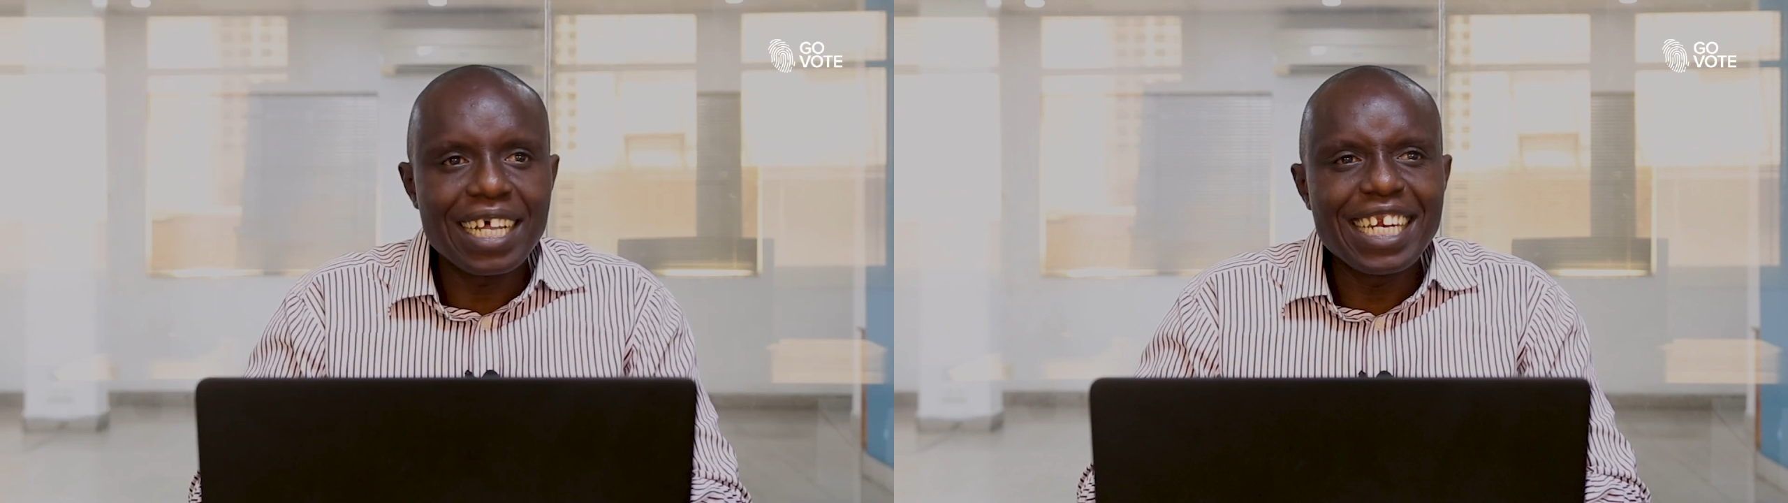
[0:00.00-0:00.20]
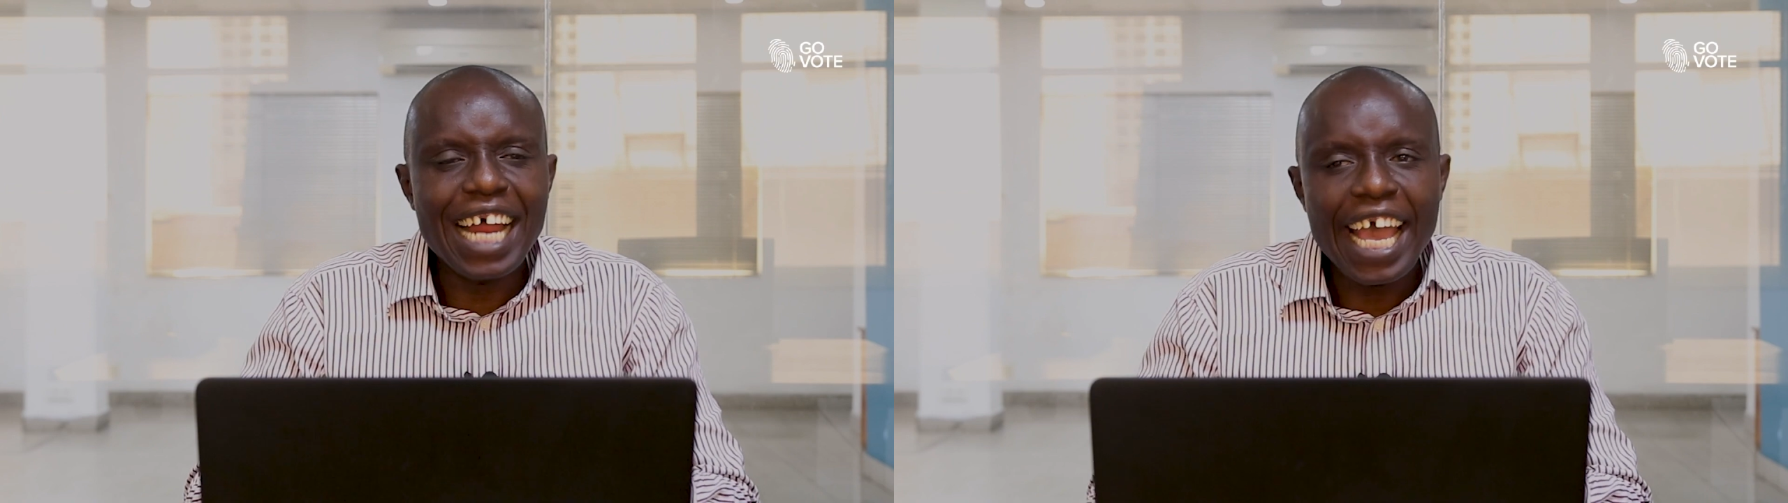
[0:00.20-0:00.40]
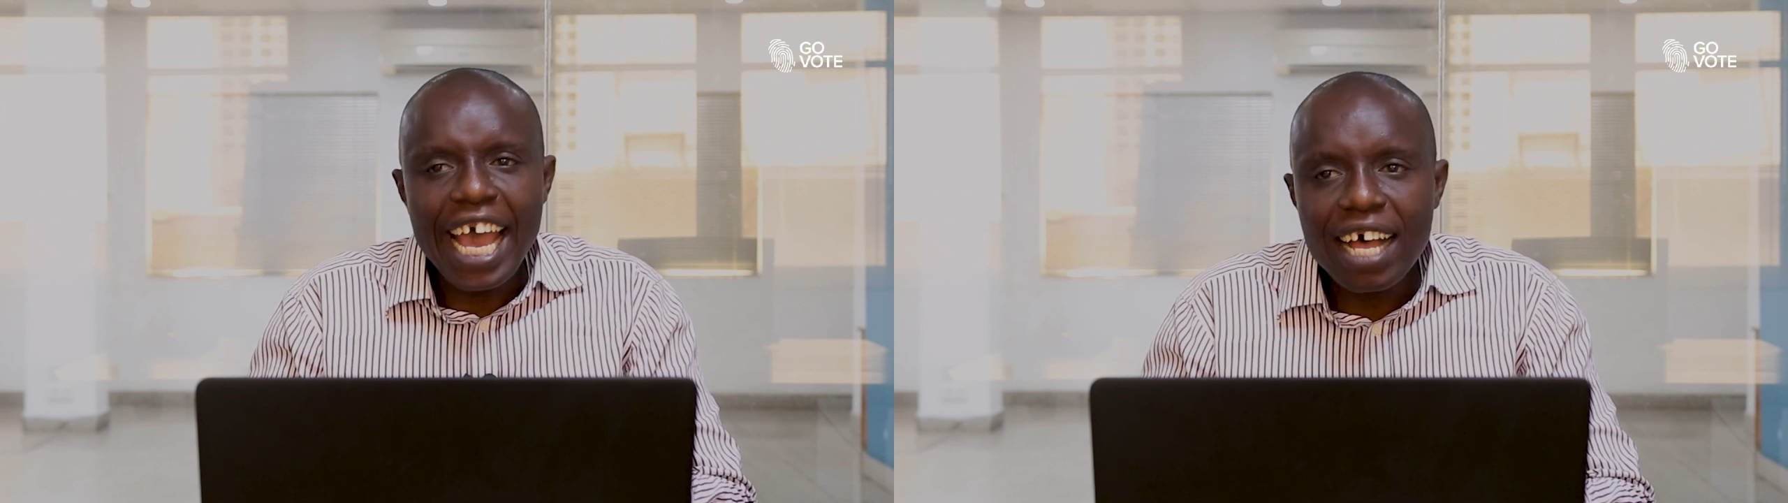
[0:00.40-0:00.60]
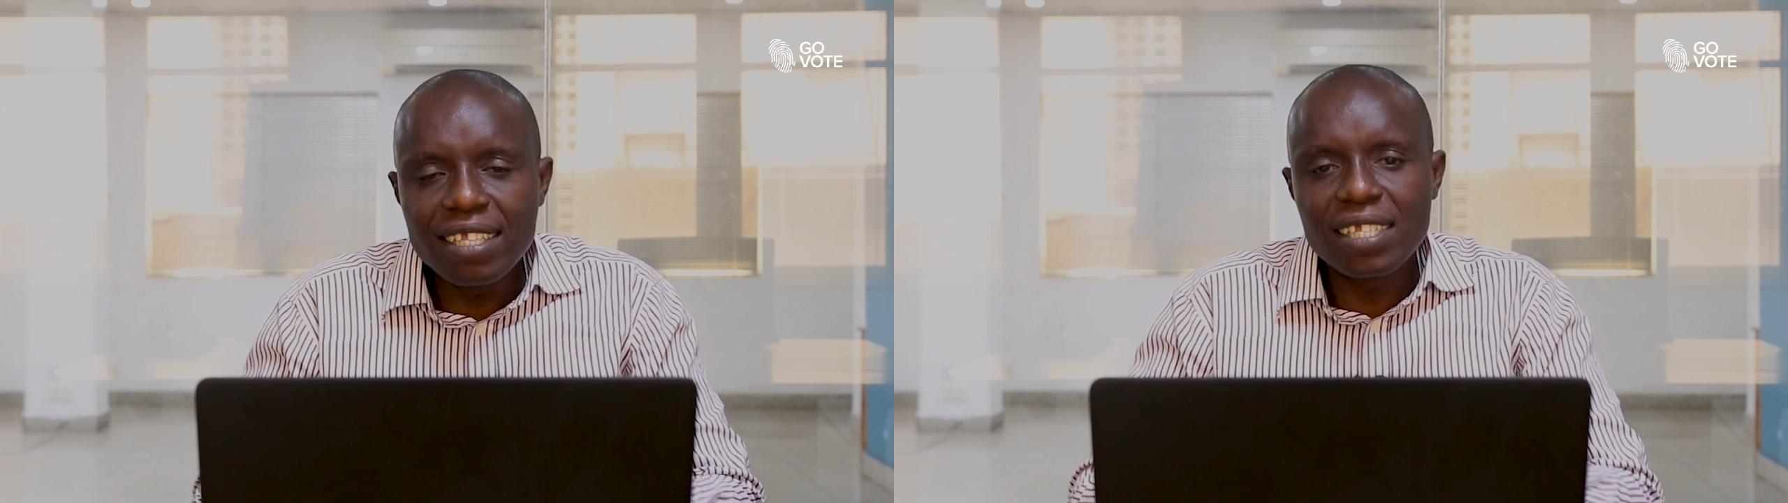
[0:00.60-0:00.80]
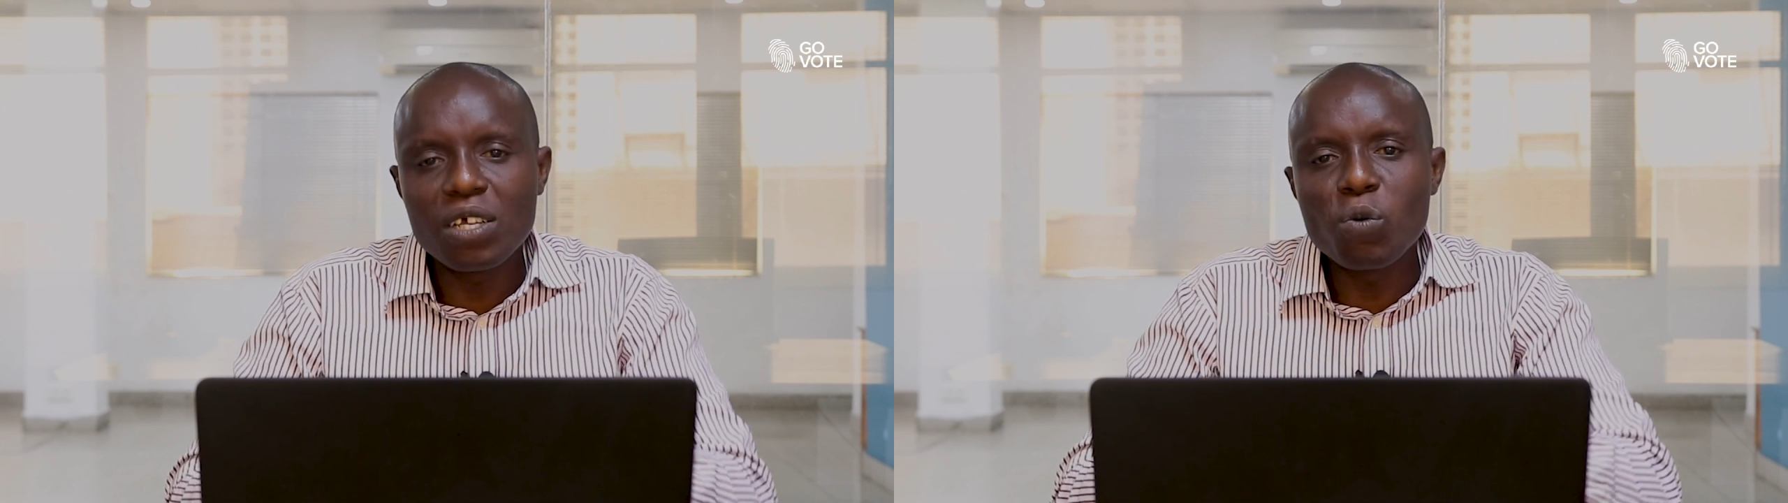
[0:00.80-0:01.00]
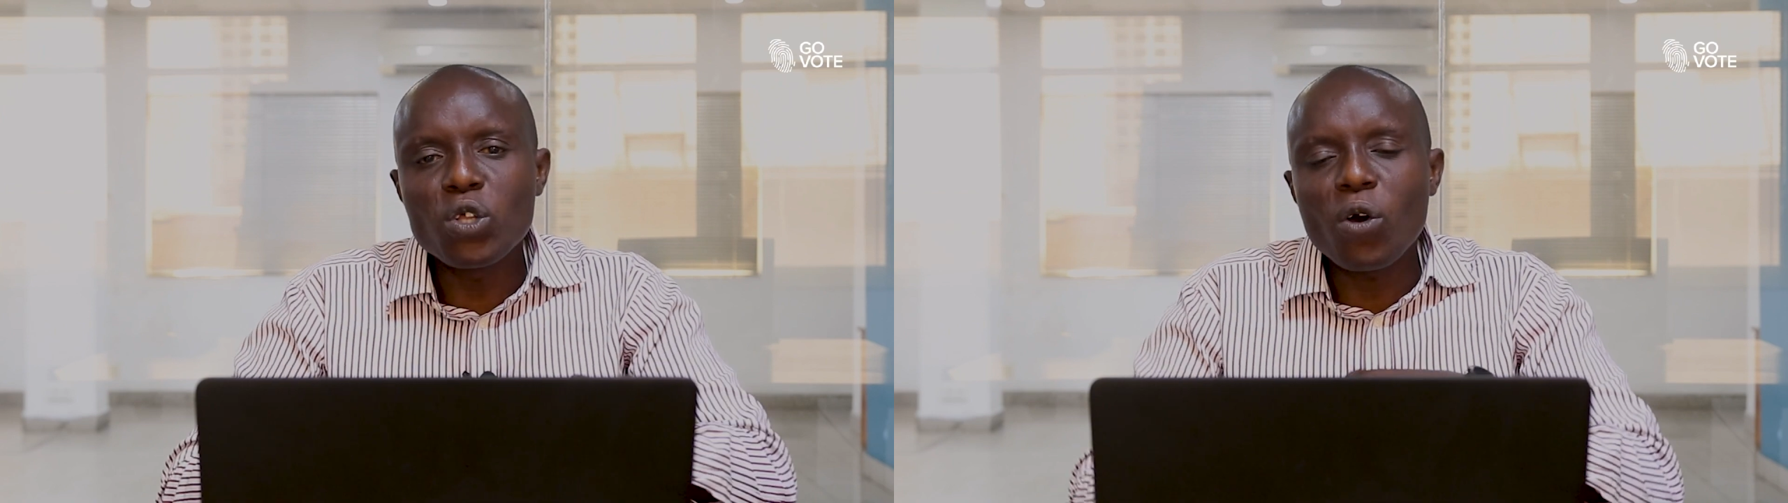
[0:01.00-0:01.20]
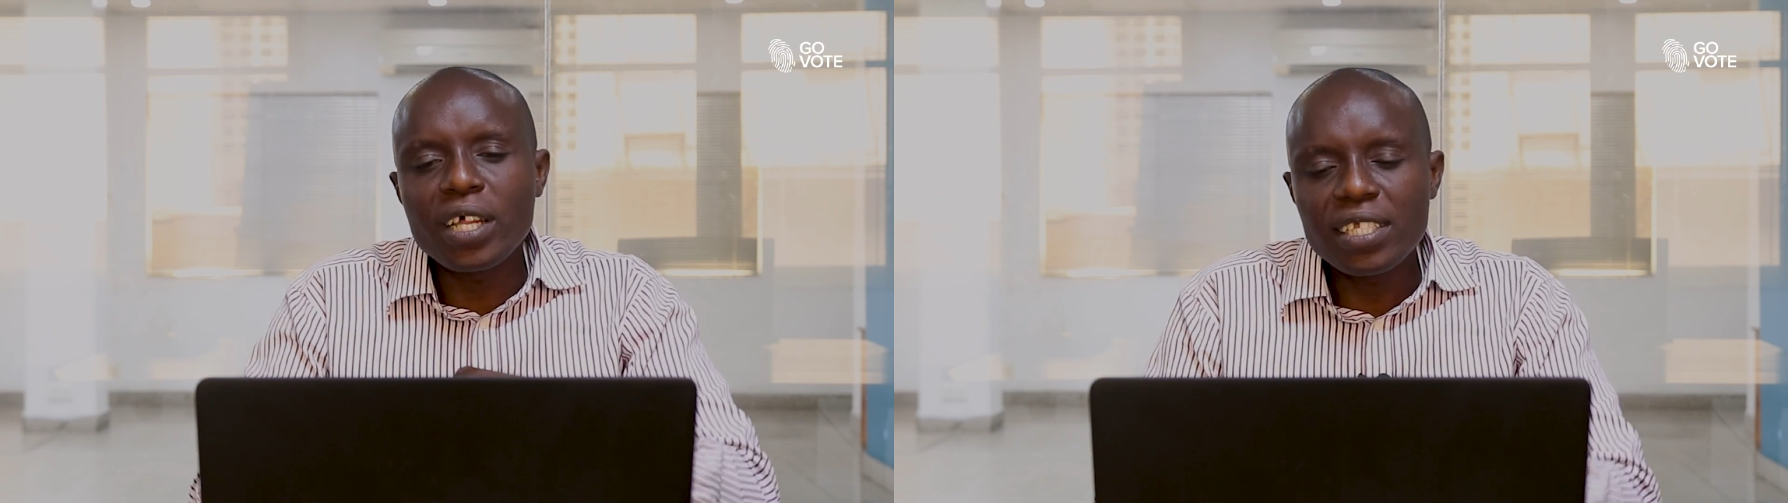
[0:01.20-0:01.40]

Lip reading: liaise with other